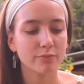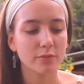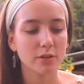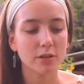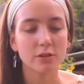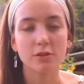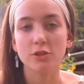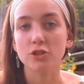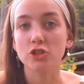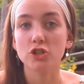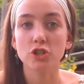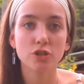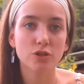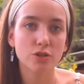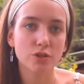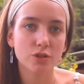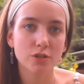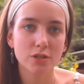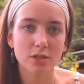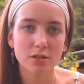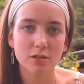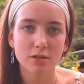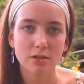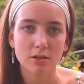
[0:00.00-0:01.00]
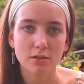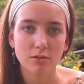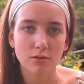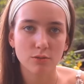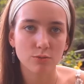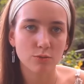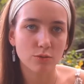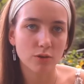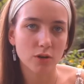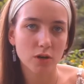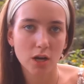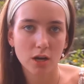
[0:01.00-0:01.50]
juice, the
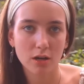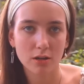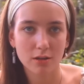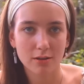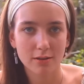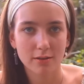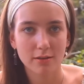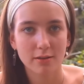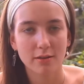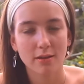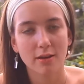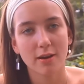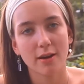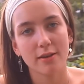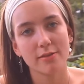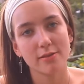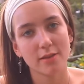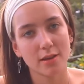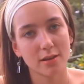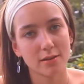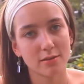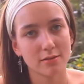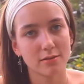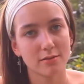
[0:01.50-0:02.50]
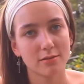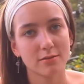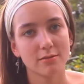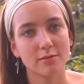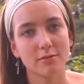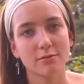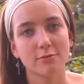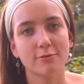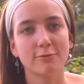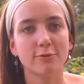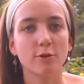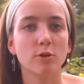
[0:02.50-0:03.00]
water, and then
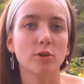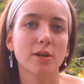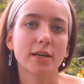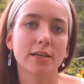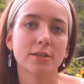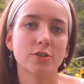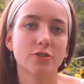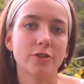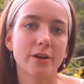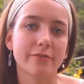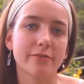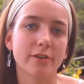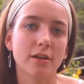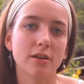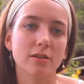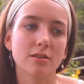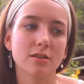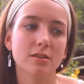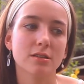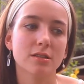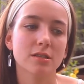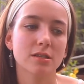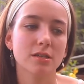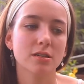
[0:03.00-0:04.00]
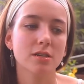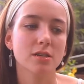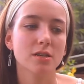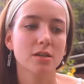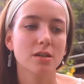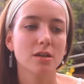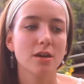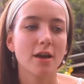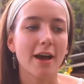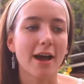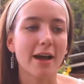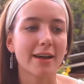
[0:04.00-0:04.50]
4 days dry fast.
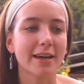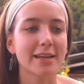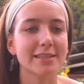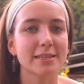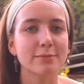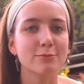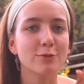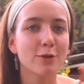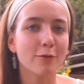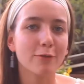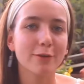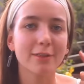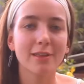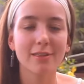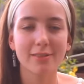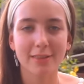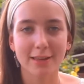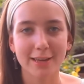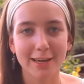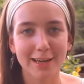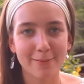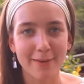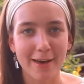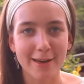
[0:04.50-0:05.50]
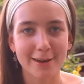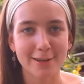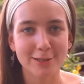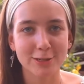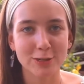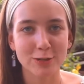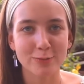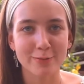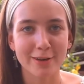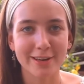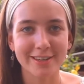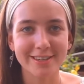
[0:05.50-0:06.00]
I guess I'm not really thinking about it
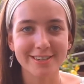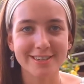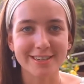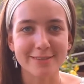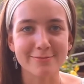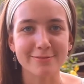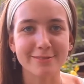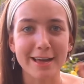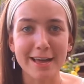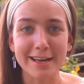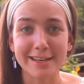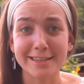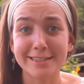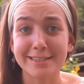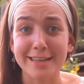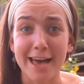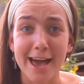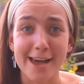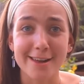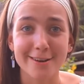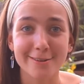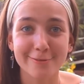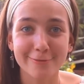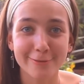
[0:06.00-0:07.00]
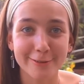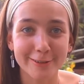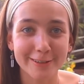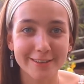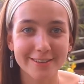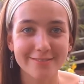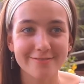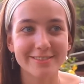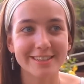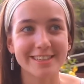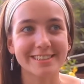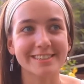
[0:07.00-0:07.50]
too much. I'm excited for
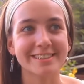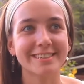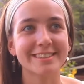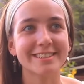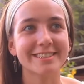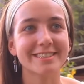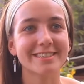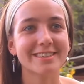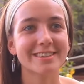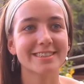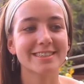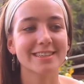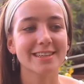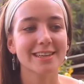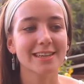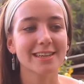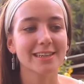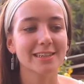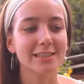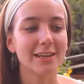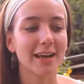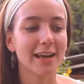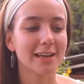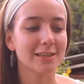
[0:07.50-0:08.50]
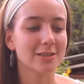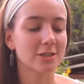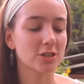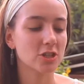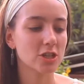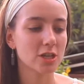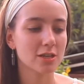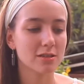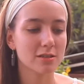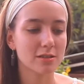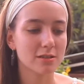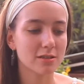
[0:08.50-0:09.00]
it because it's
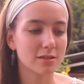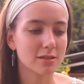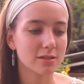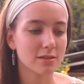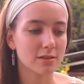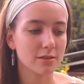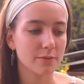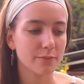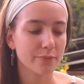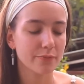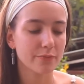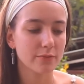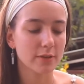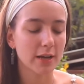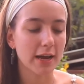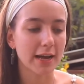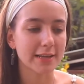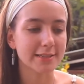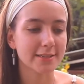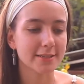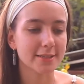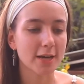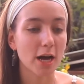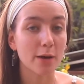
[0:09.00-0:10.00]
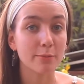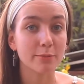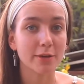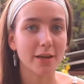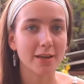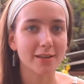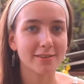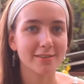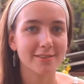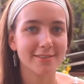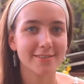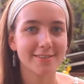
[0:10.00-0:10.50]
just, it hasn't come yet.
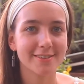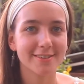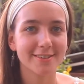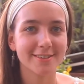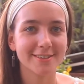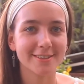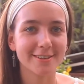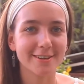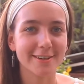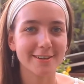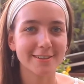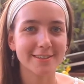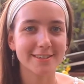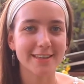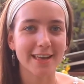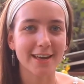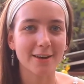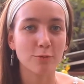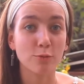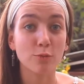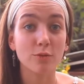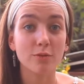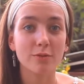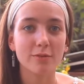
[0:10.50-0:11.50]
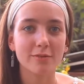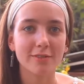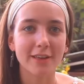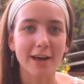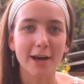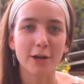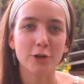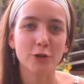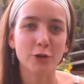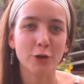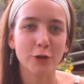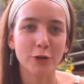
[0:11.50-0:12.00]
So it's like the
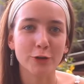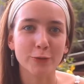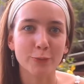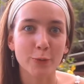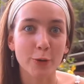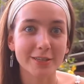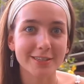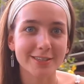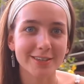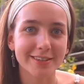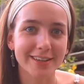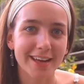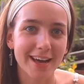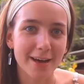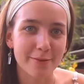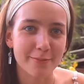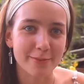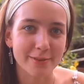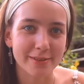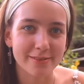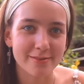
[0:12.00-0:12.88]
unknown, what's going to happen.